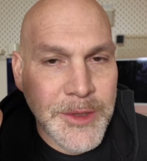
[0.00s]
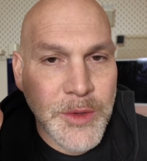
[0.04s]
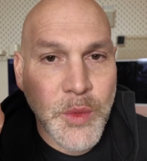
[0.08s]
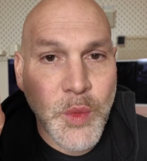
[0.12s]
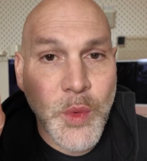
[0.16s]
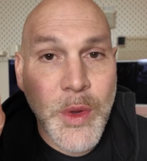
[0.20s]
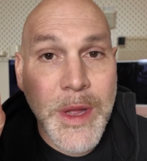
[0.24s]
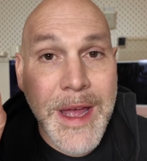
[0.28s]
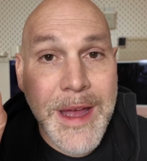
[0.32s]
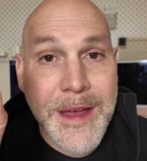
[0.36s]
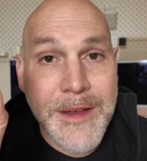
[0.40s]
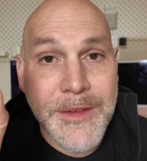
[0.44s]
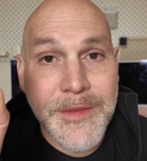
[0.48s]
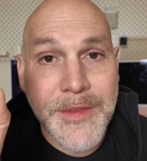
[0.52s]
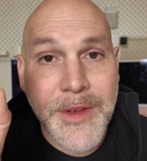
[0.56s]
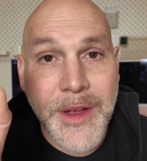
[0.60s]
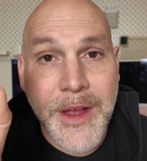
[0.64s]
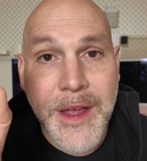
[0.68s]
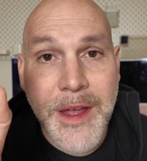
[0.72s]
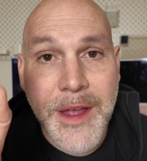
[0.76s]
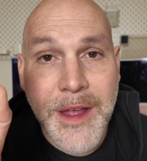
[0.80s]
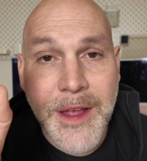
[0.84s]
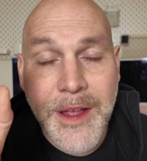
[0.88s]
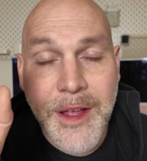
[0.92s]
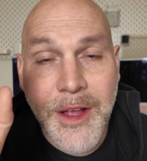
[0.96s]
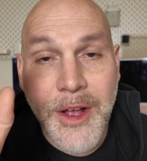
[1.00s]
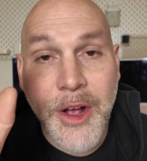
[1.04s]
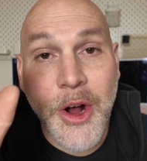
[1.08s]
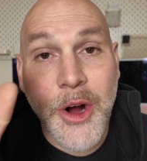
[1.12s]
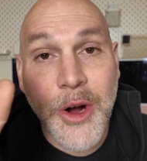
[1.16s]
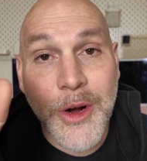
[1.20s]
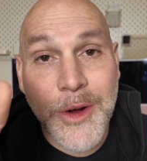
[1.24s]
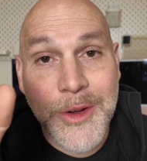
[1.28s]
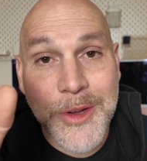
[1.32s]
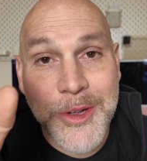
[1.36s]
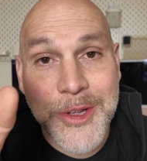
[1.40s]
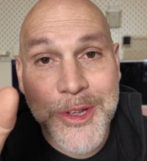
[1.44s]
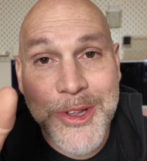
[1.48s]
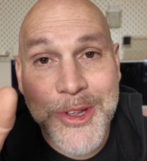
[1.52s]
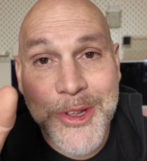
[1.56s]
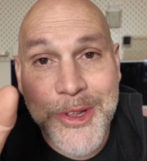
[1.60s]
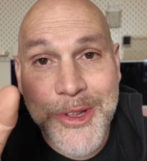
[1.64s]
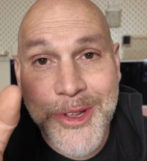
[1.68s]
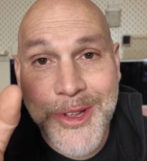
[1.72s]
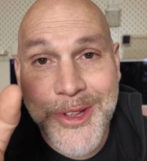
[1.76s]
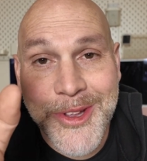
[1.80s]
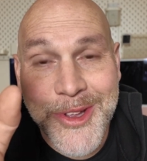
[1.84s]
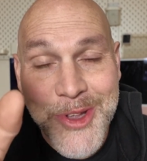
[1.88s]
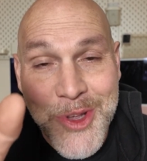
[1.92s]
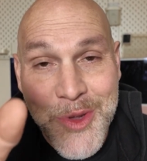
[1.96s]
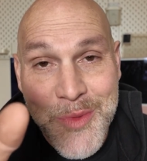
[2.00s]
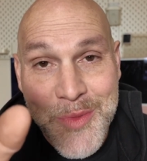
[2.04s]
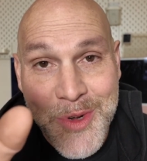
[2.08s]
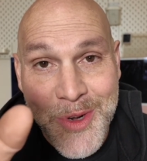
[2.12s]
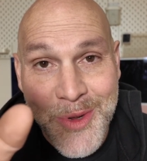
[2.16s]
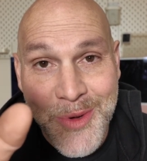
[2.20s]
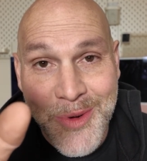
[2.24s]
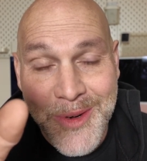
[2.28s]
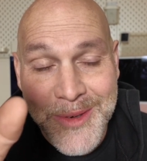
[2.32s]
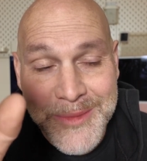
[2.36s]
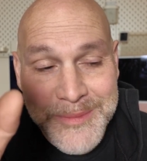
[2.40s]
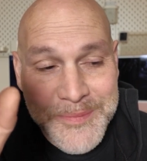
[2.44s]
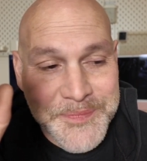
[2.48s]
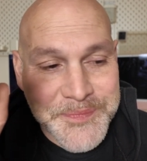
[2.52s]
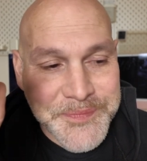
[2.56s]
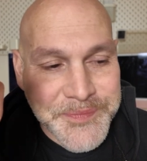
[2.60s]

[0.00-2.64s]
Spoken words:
We have our humidor